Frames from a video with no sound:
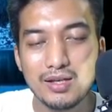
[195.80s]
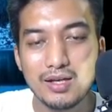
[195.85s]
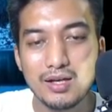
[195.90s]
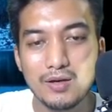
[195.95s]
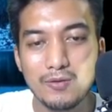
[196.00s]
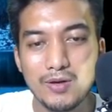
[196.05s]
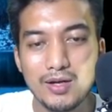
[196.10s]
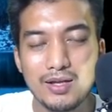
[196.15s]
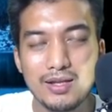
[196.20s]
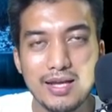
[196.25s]

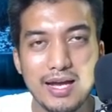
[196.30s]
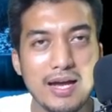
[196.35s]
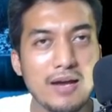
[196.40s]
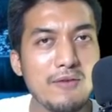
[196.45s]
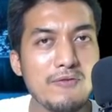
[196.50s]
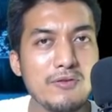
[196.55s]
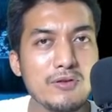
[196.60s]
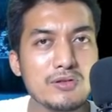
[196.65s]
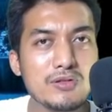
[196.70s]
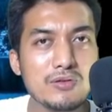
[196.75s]
Well, I
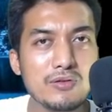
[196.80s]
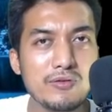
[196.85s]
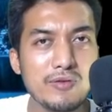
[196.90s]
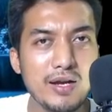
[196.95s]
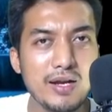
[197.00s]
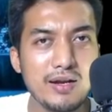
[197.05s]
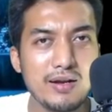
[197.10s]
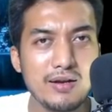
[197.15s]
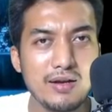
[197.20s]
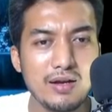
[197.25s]
have also
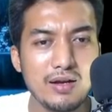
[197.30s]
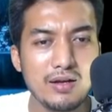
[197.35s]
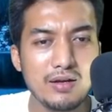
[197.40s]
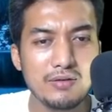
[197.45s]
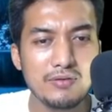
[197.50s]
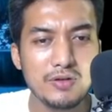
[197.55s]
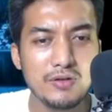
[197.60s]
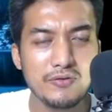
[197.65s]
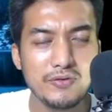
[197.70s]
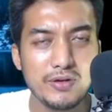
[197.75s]
created
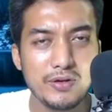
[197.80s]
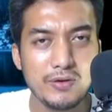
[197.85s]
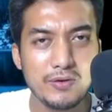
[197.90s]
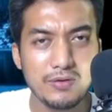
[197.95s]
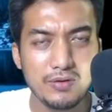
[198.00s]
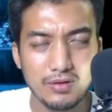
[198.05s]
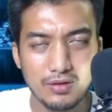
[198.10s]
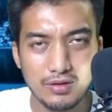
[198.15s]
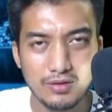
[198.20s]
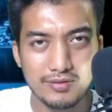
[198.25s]
a new
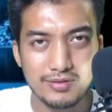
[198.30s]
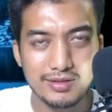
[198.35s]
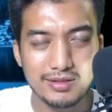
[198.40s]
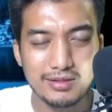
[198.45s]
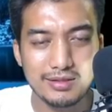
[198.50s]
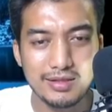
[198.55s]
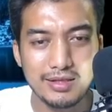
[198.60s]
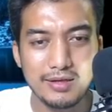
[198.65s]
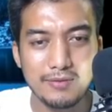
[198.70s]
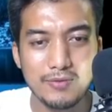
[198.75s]
video
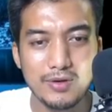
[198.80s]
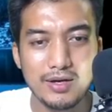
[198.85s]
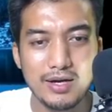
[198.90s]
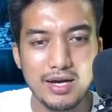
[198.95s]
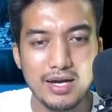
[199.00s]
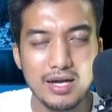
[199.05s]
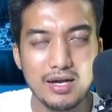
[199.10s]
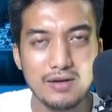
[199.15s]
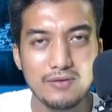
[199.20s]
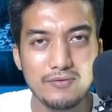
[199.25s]
recently where
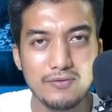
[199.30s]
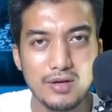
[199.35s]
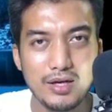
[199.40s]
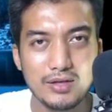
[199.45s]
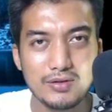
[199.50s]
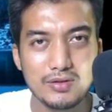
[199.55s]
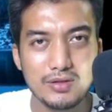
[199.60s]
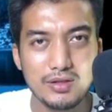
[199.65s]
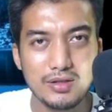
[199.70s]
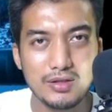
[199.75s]
I have
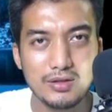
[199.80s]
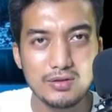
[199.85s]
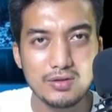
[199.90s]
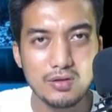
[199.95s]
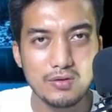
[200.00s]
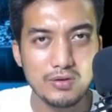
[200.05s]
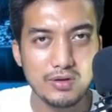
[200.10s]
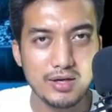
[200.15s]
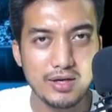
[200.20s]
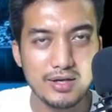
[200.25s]
actually
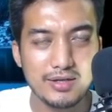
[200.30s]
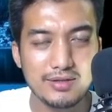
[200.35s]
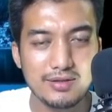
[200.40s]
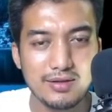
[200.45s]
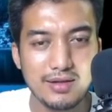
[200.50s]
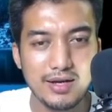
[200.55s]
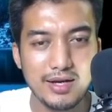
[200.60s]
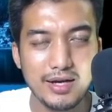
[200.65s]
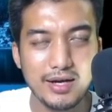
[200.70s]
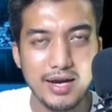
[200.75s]
taught you guys
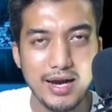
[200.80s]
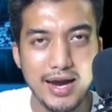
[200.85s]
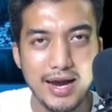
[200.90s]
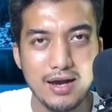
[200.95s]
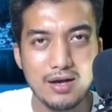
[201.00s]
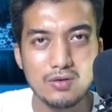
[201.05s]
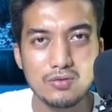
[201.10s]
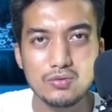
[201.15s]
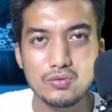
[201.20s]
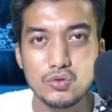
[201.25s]
like
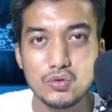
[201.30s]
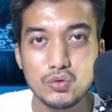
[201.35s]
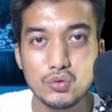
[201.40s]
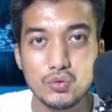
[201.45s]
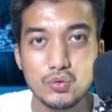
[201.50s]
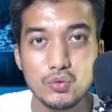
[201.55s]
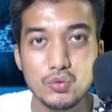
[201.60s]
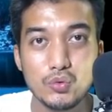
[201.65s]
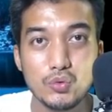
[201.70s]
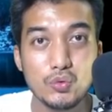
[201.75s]
how to
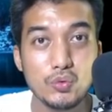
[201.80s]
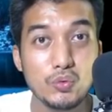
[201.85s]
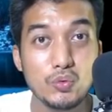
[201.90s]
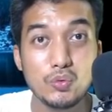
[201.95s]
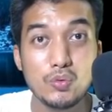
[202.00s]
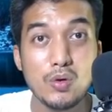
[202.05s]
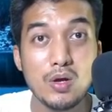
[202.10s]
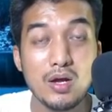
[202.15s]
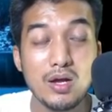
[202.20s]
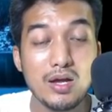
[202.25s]

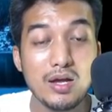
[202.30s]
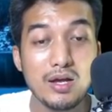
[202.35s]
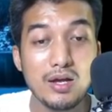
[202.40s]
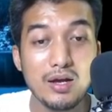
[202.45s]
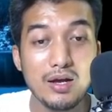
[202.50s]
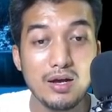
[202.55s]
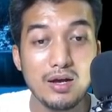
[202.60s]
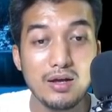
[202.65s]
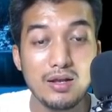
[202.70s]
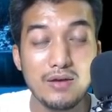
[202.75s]

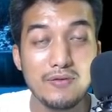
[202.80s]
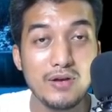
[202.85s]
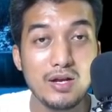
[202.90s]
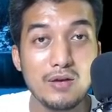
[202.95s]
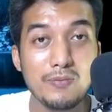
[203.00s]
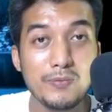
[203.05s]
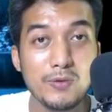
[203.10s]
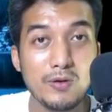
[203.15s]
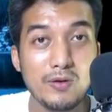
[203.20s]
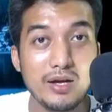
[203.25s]
uh, level
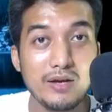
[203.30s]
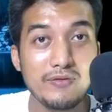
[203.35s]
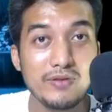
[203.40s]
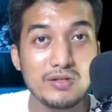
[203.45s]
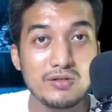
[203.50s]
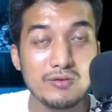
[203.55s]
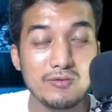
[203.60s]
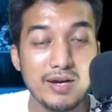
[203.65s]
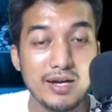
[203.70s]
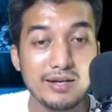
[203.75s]
up your
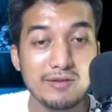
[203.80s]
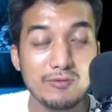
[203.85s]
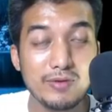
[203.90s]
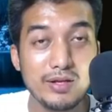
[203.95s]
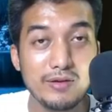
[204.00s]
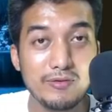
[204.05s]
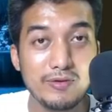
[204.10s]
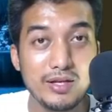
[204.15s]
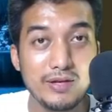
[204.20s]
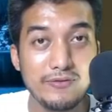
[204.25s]
adventure rank
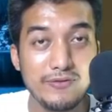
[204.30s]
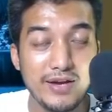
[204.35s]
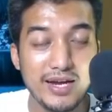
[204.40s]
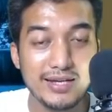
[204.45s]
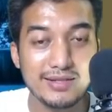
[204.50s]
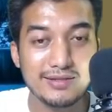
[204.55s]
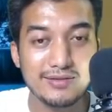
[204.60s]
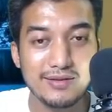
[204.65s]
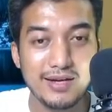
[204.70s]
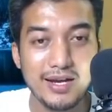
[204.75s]
really really
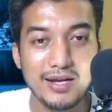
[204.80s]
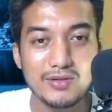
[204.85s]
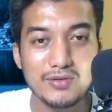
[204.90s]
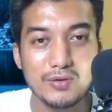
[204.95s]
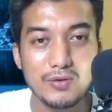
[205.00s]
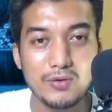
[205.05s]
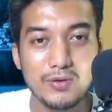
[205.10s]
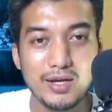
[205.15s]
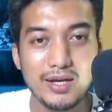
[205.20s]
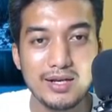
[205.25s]
fast okay
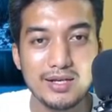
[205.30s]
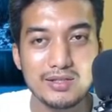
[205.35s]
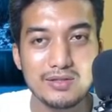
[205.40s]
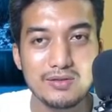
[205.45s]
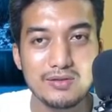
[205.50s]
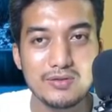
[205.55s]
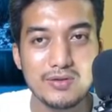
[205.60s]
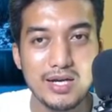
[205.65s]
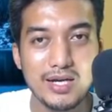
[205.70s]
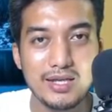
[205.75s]
so you can
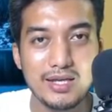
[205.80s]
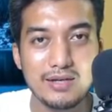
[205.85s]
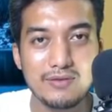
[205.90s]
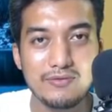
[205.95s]
actually try that